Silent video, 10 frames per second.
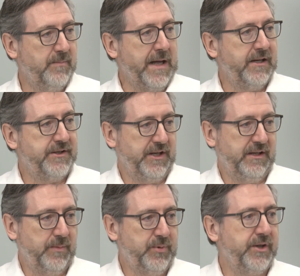are
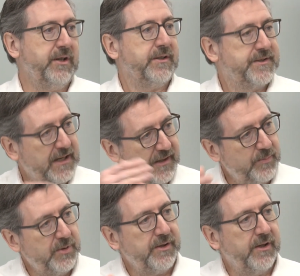managing the products, selling
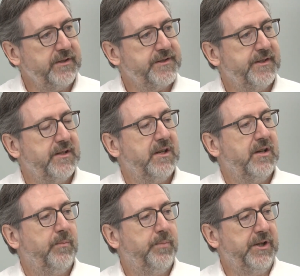the products,
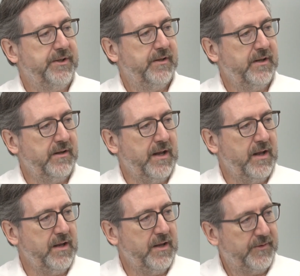but
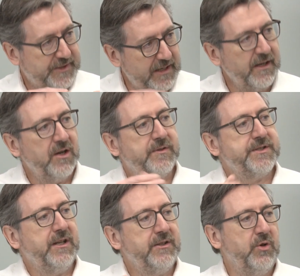selling
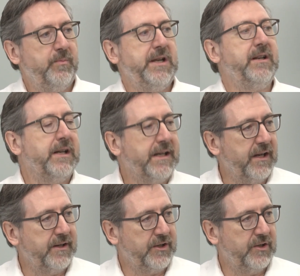overseas, you immediately
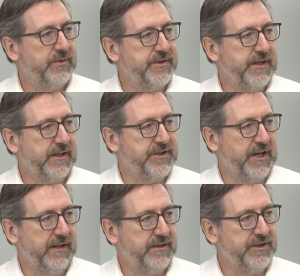get the currency
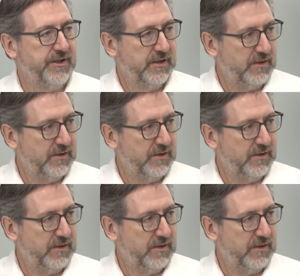exchange